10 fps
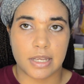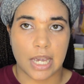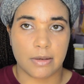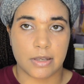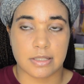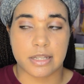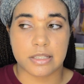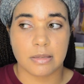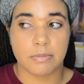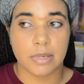came because that's
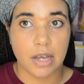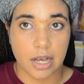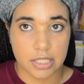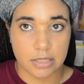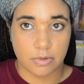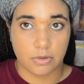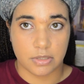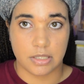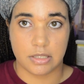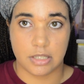the big
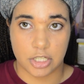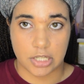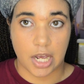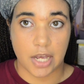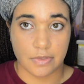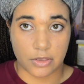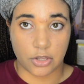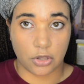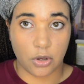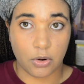hospital's decision, not
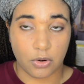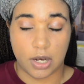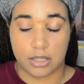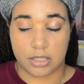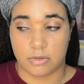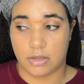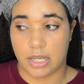the local hospital.